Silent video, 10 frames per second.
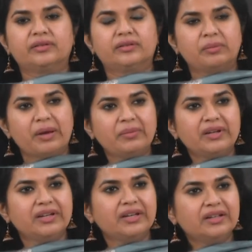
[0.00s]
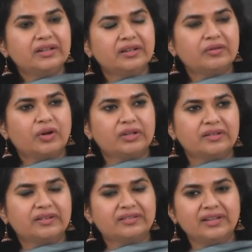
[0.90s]
Remember here what
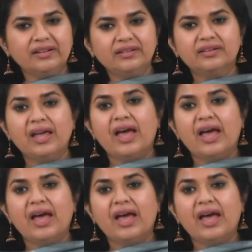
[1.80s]
is the sense?